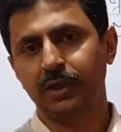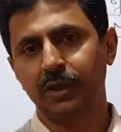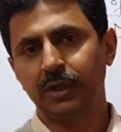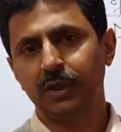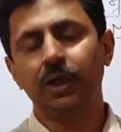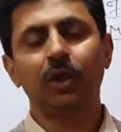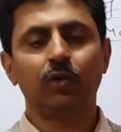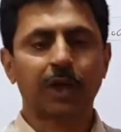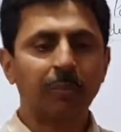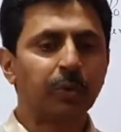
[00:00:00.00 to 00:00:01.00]
Your
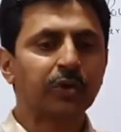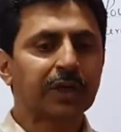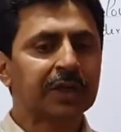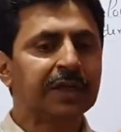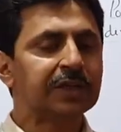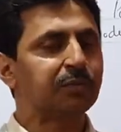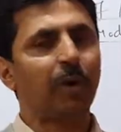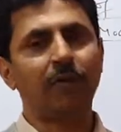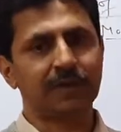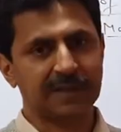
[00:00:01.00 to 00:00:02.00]
computer needs power
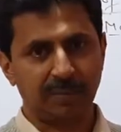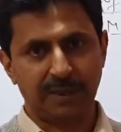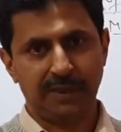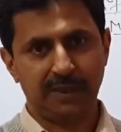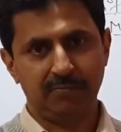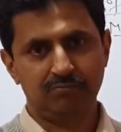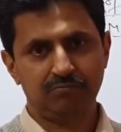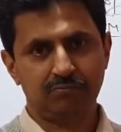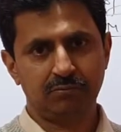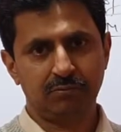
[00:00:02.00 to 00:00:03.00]
supply,
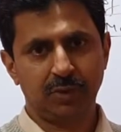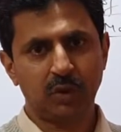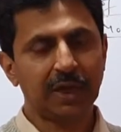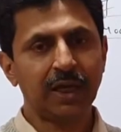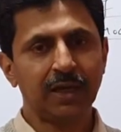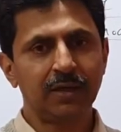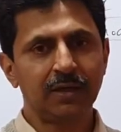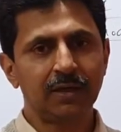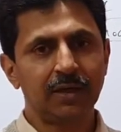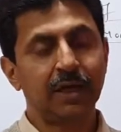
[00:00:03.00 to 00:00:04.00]
okay? A
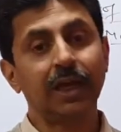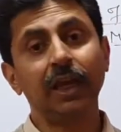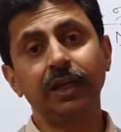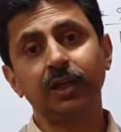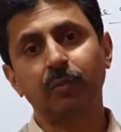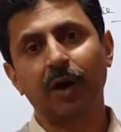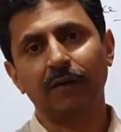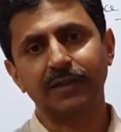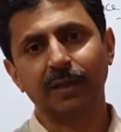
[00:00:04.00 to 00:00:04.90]
regulated power supply.